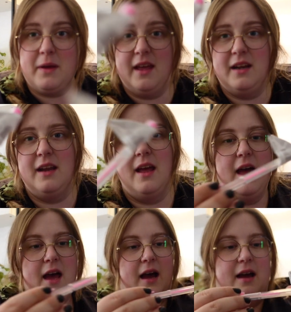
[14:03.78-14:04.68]
pen,
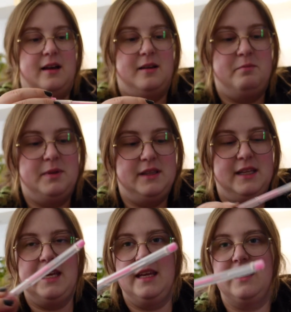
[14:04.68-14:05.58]
um, but
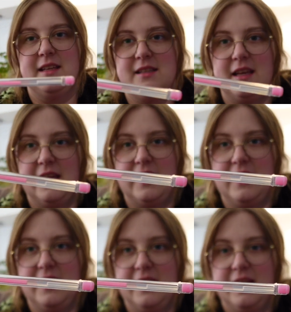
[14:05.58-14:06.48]
the ink is like
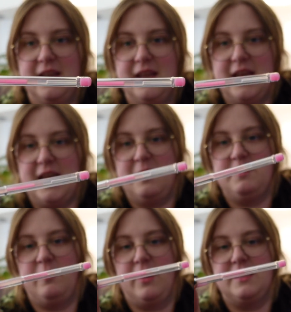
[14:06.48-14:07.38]

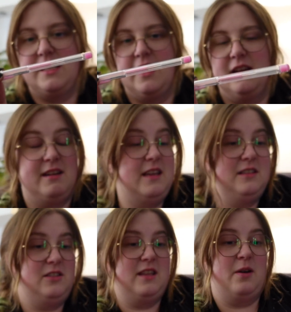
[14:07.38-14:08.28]
heaps far down
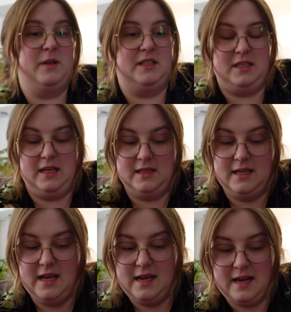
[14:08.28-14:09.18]
and so that one's dead.
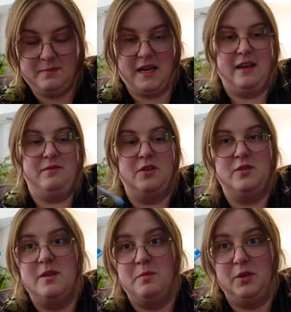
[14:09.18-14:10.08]
Um, I have
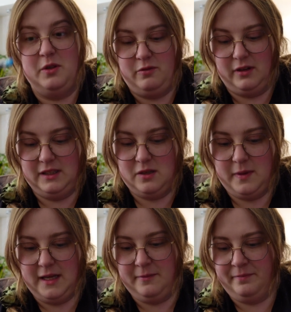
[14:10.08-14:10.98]
used the blue for a little
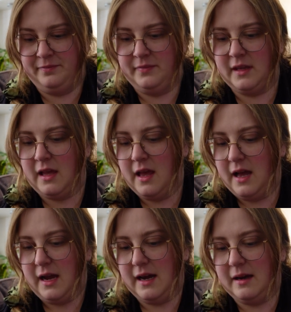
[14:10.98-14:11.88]
bit.
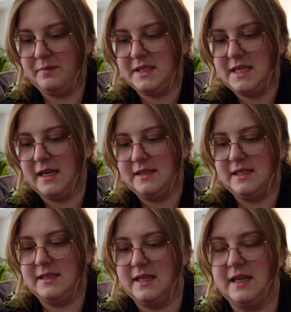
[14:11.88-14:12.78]
Um, the
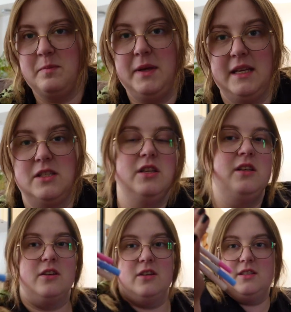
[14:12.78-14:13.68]
textures that I picked to
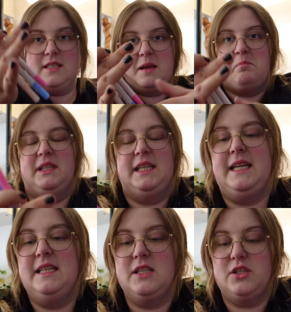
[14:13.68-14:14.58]
use, they
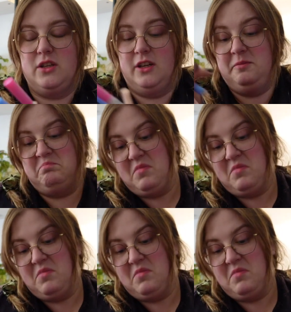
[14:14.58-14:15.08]
bleed, so